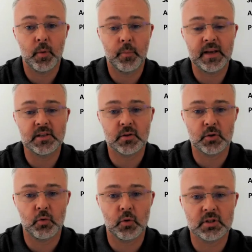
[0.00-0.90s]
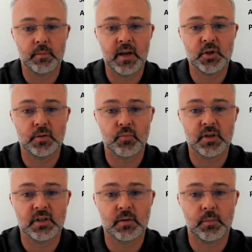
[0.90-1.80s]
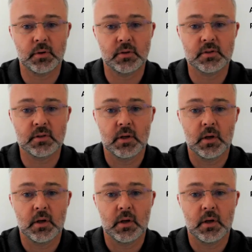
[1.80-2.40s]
but based on your automation principles.